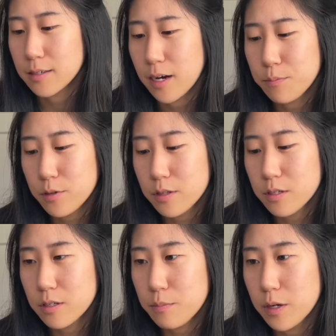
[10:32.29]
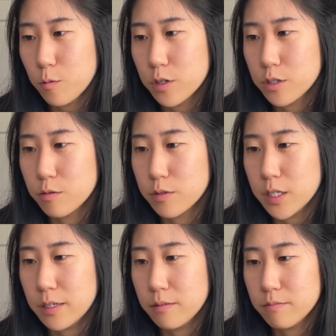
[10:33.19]
I put this on my want to
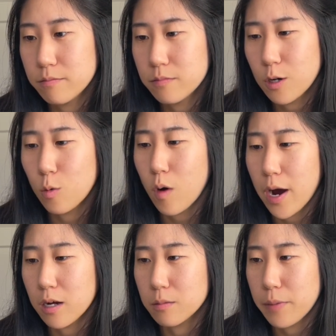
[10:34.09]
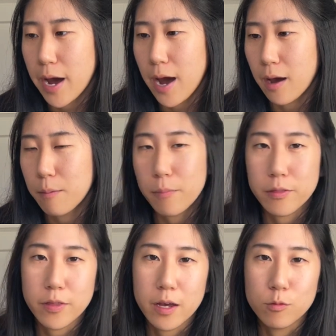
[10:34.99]
read a while back, but
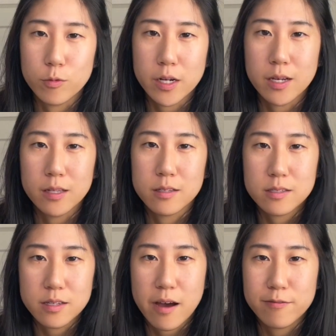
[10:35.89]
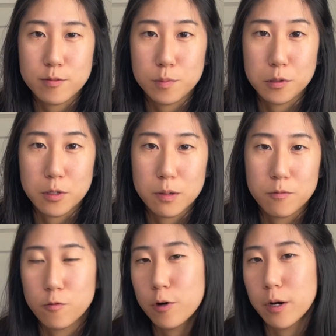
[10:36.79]
then reading the staff's blurb for